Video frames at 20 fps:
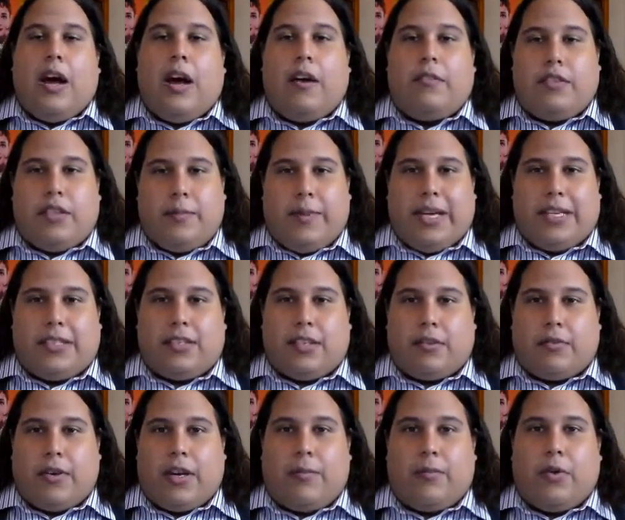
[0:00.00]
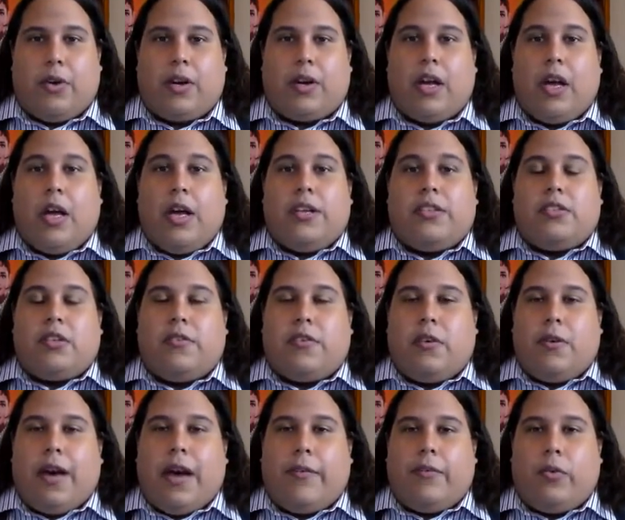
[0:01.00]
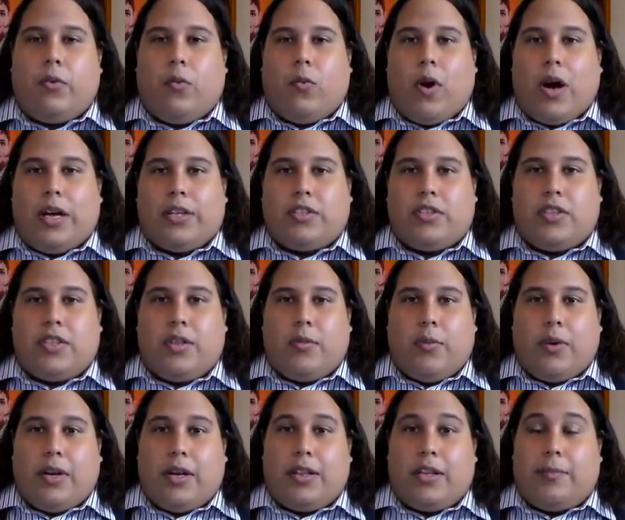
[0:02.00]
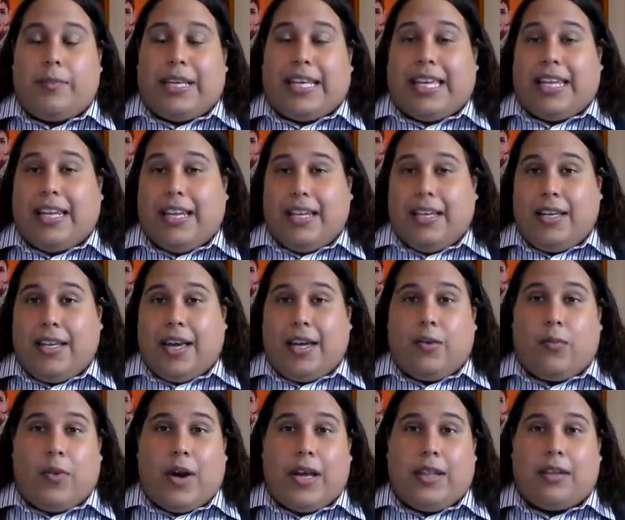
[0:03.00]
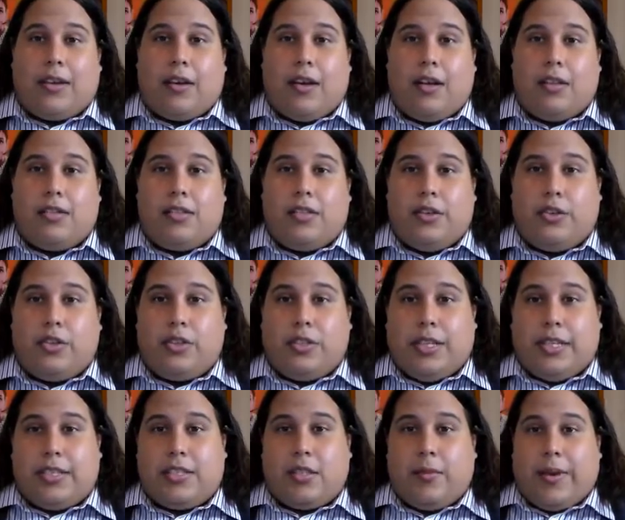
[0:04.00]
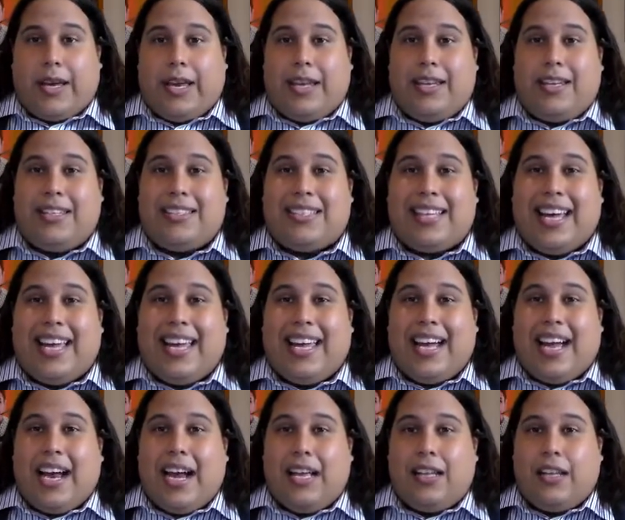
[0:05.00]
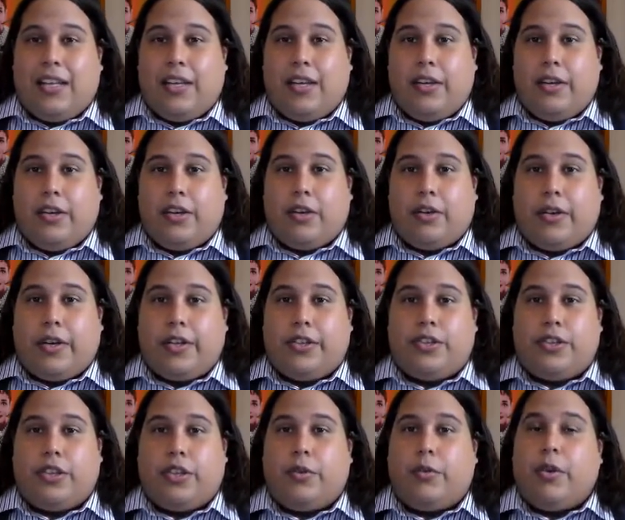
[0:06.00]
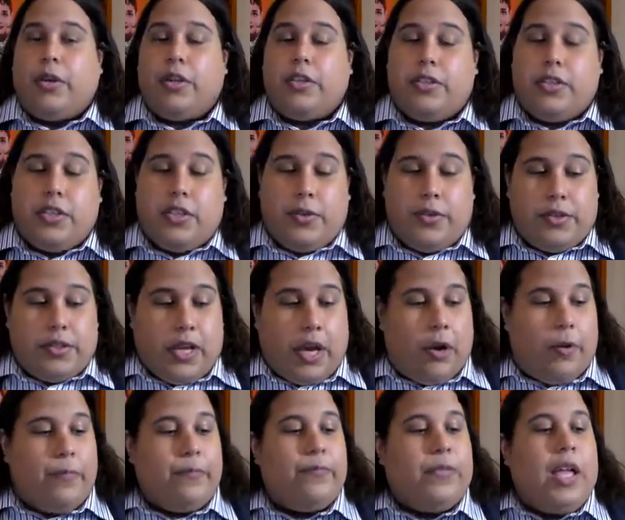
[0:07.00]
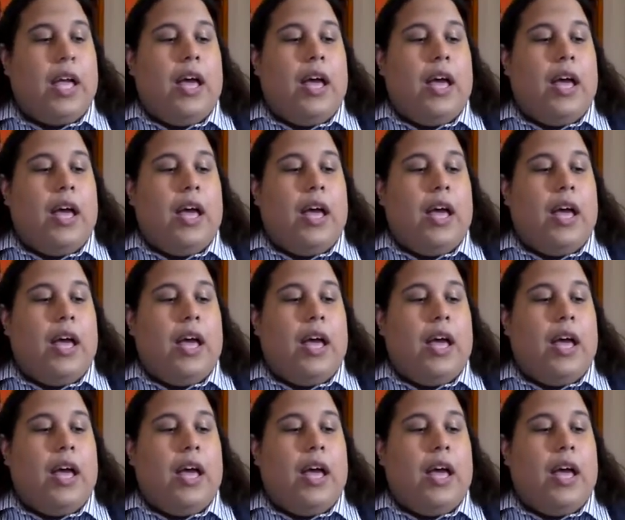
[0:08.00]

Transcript: of the basic framework. So if you haven't watched the one on the beginning and why the Constitution is the way it is, I highly encourage you to do so.